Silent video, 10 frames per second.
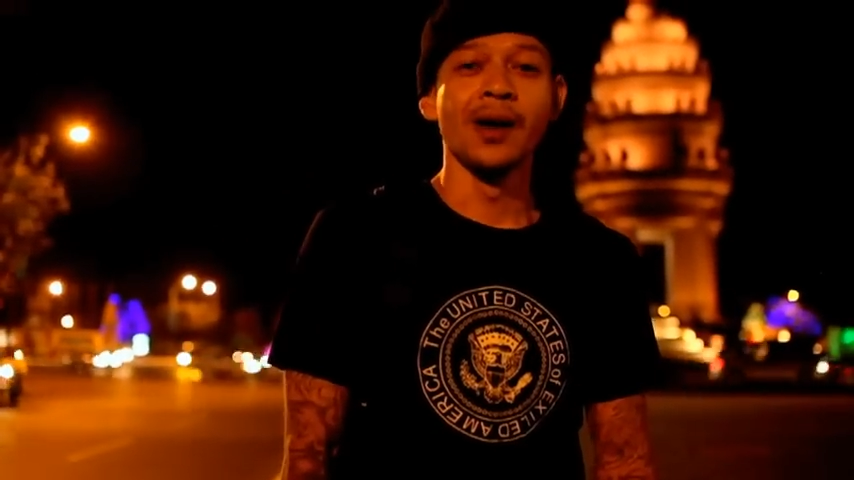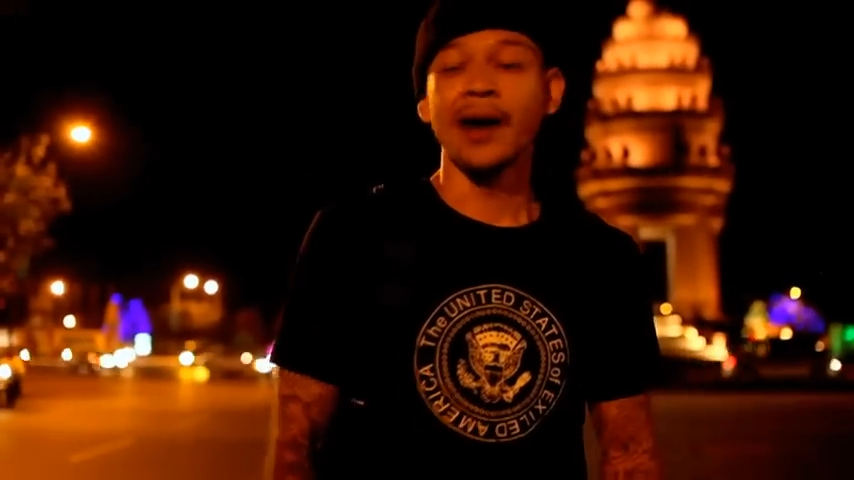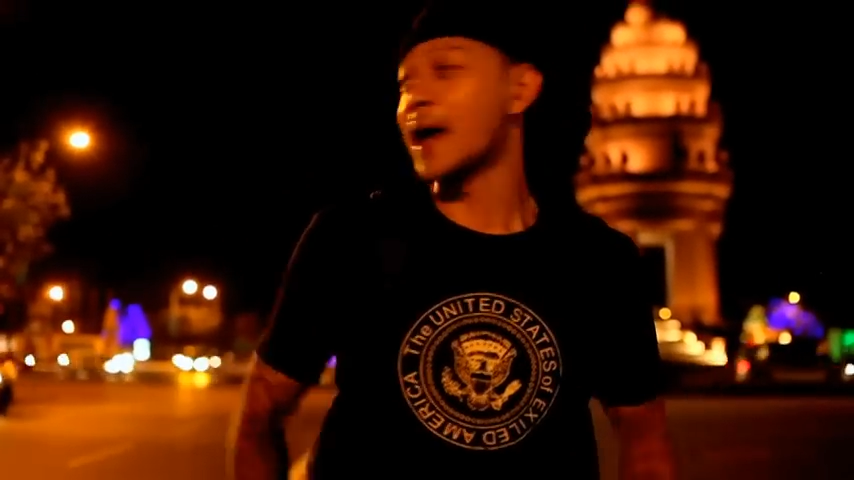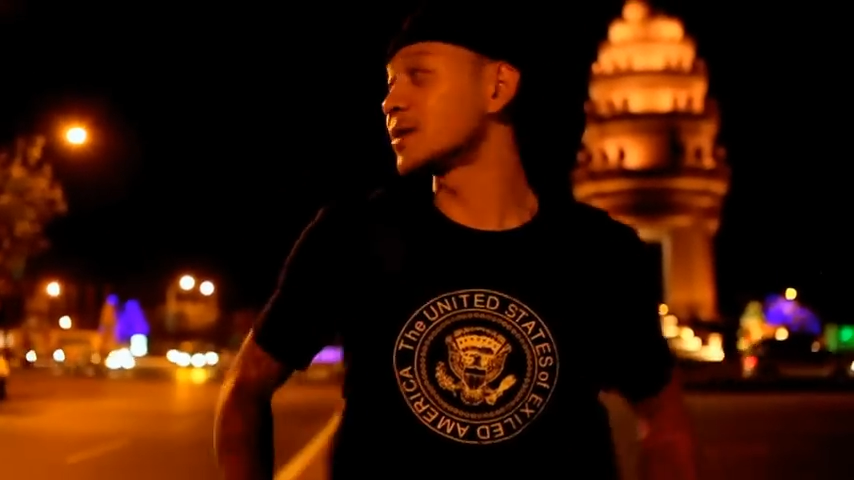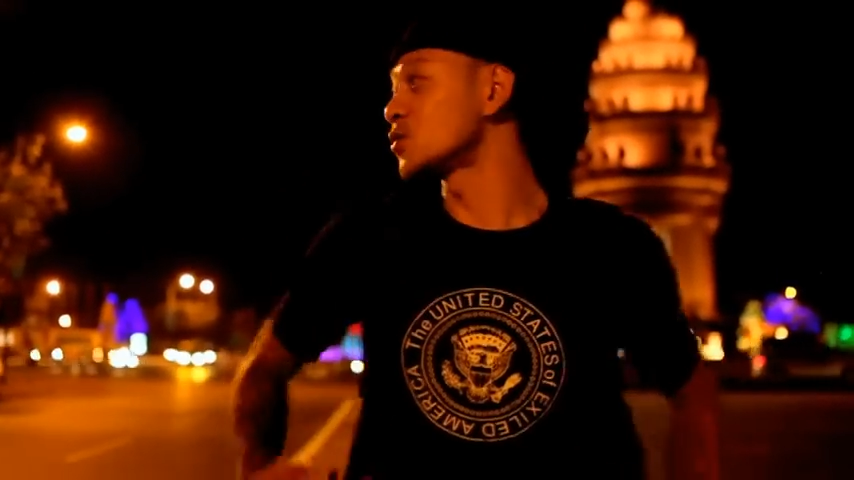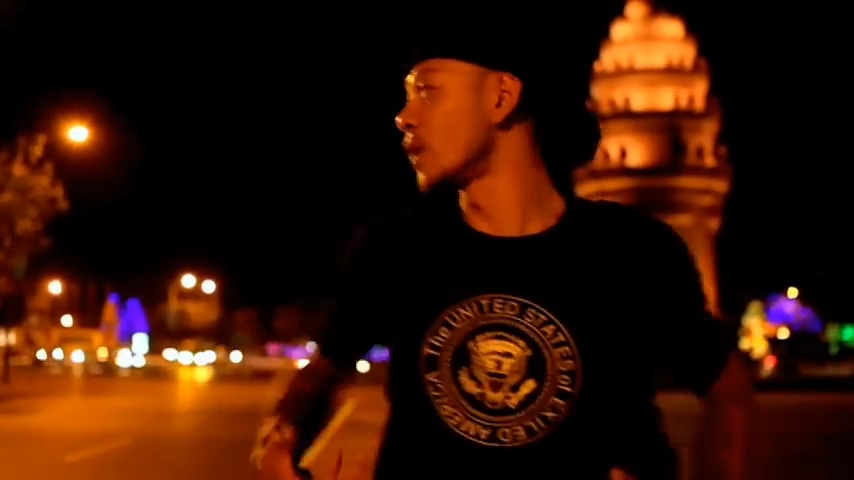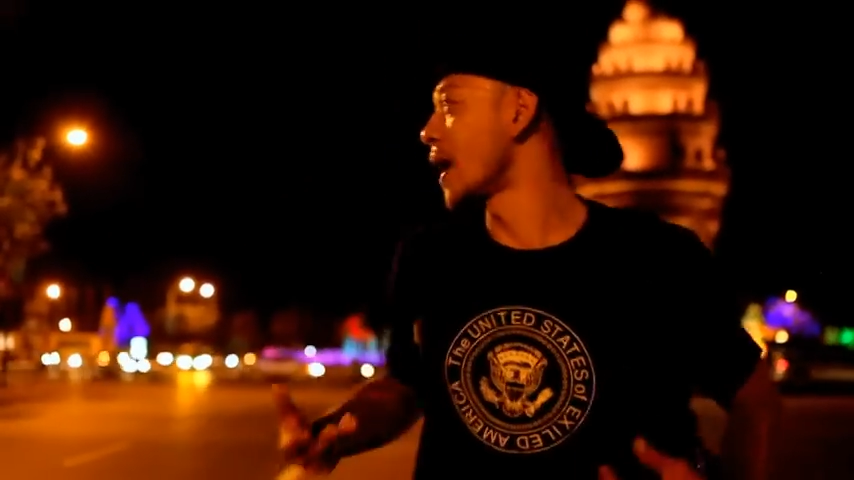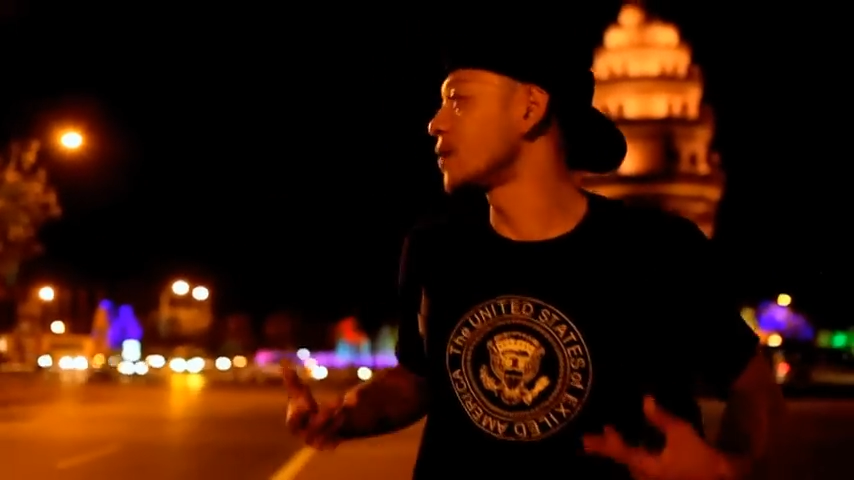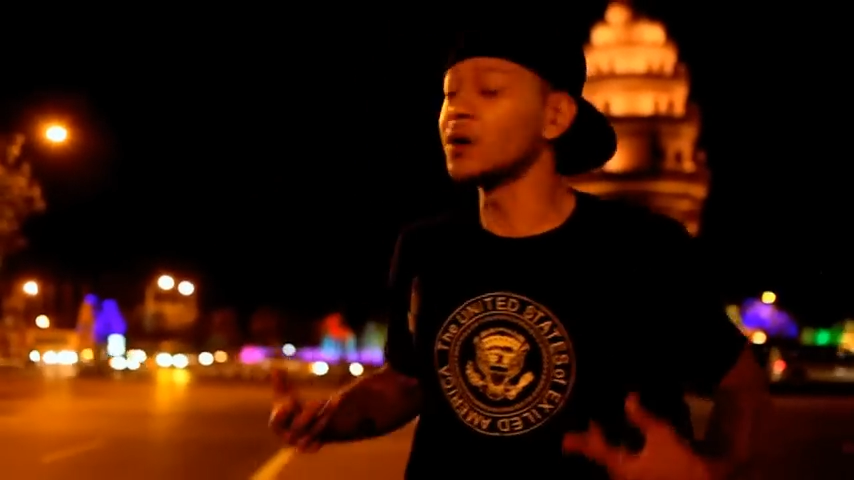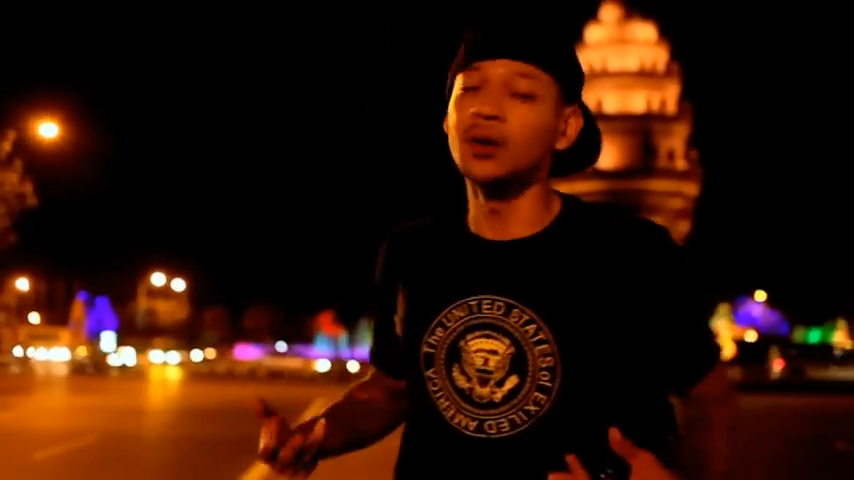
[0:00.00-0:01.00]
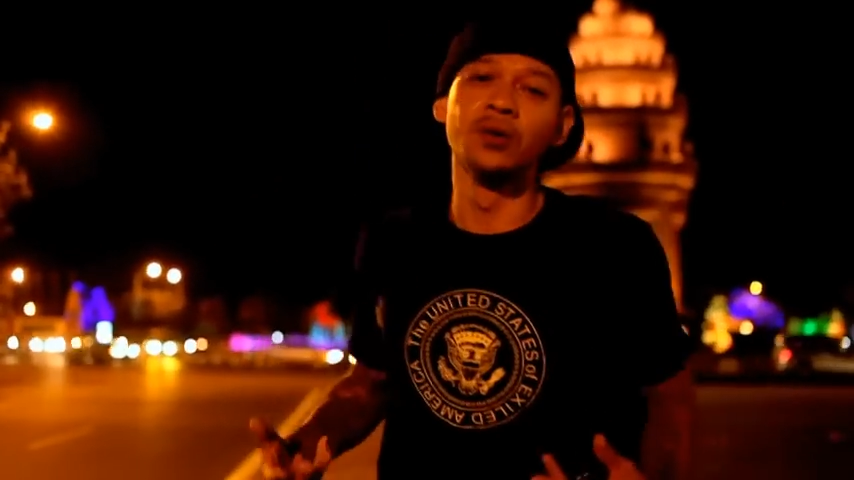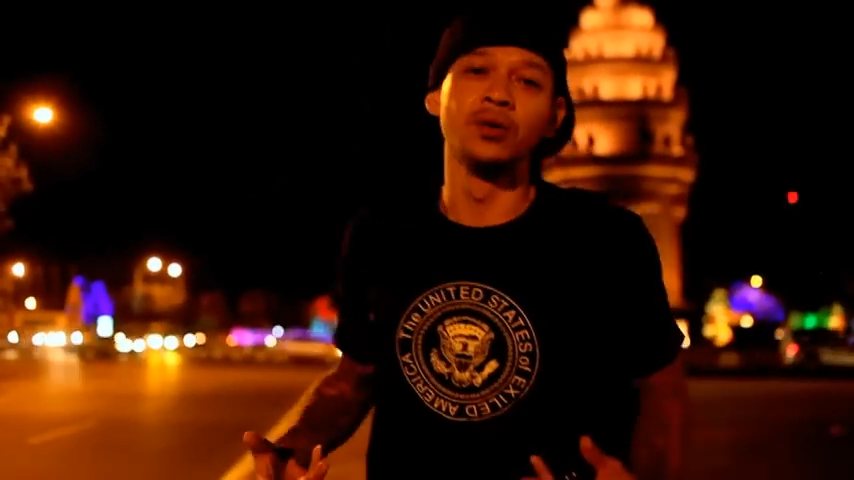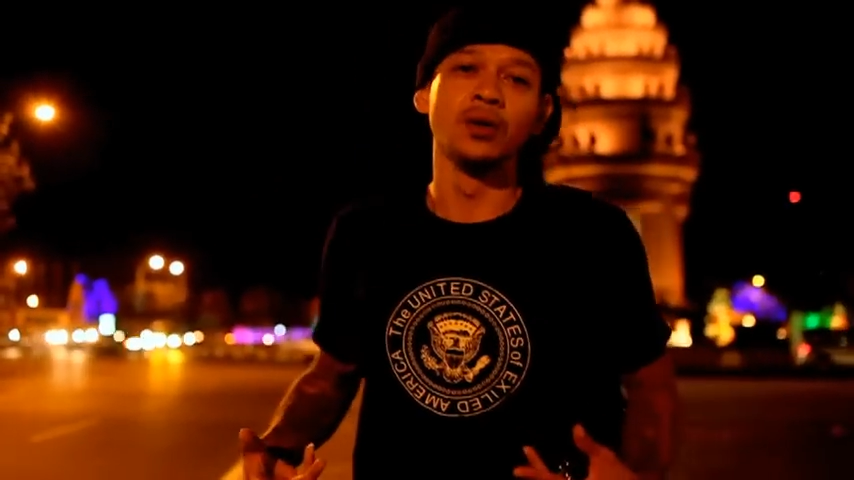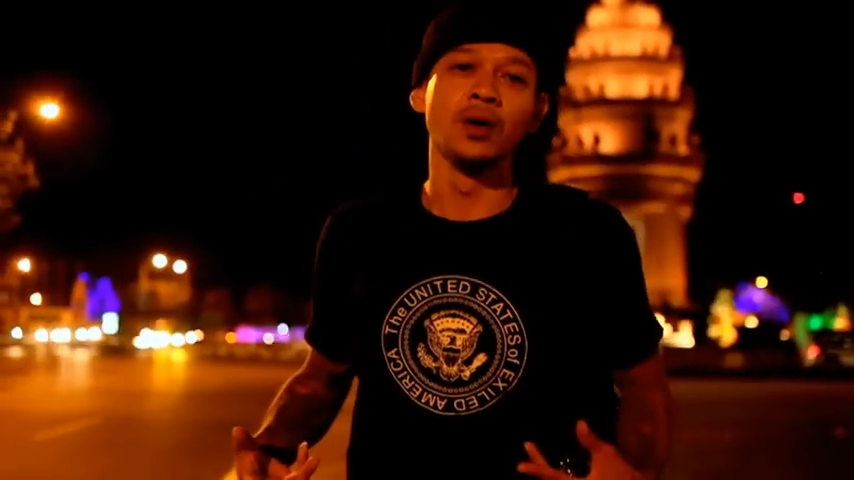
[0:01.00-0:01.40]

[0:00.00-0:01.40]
That's what I do.